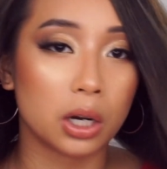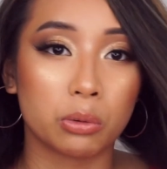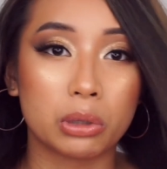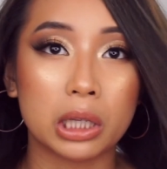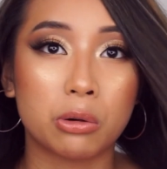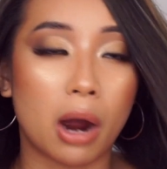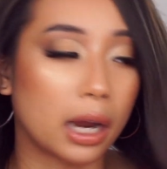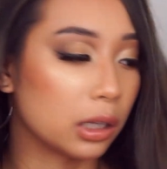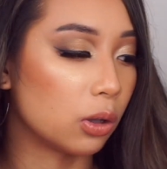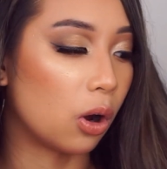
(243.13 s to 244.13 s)
really
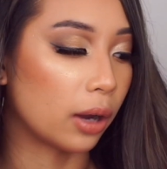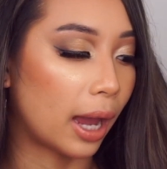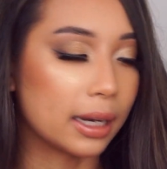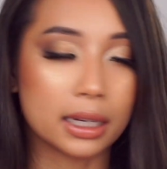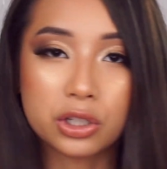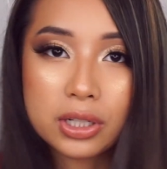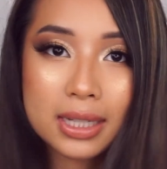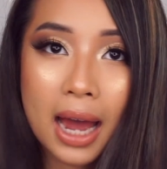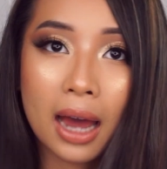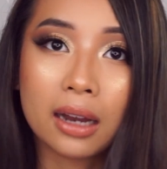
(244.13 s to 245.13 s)
quite long, and it just
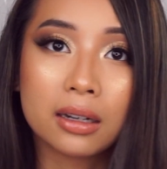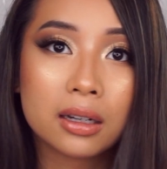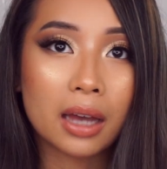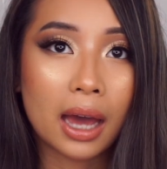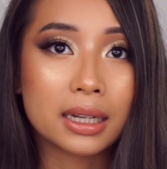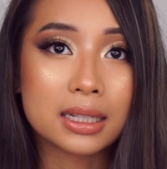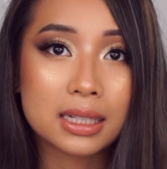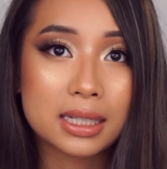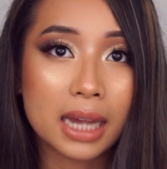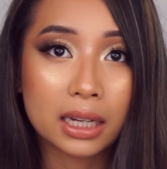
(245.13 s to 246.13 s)
had an
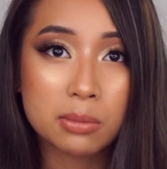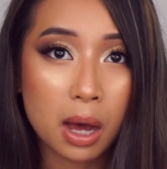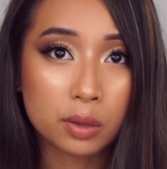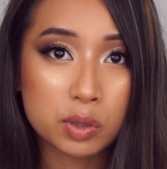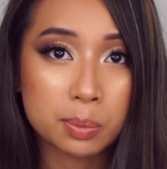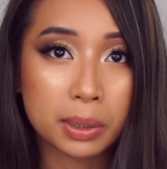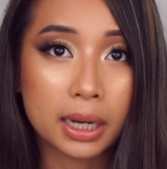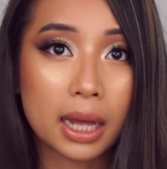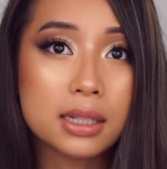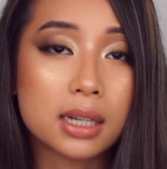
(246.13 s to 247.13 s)
insane amount of split ends.